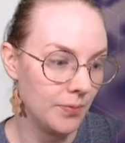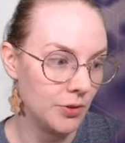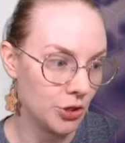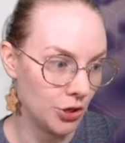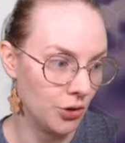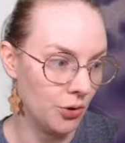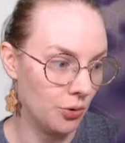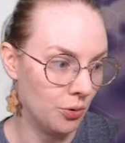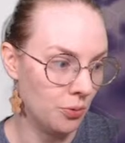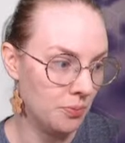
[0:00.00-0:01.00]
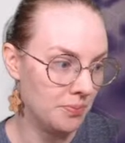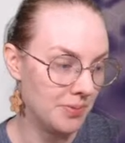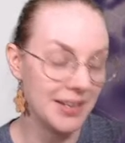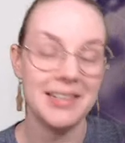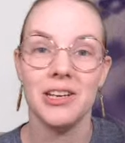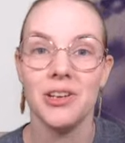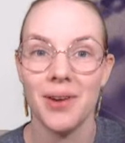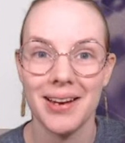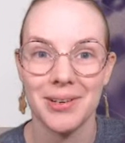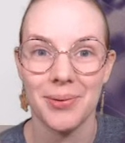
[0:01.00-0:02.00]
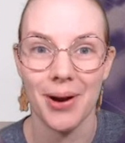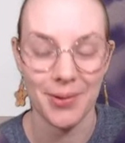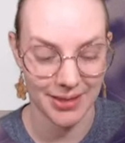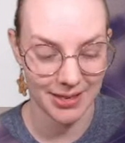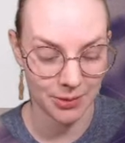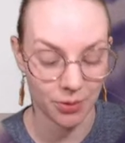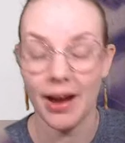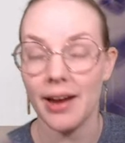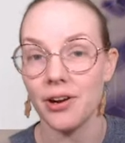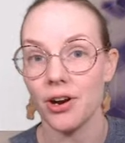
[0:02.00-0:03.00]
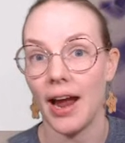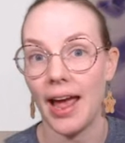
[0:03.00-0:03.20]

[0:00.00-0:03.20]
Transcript: to continuing to work with this provider,